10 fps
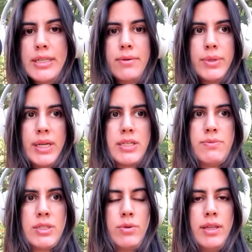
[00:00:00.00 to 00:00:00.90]
It's a bridge
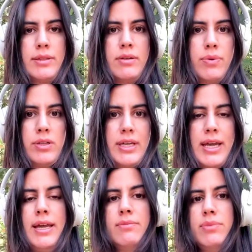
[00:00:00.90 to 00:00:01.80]
between their point
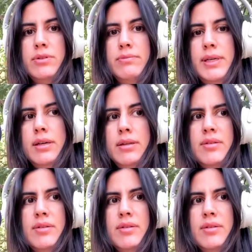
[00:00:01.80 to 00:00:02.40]
A and point B.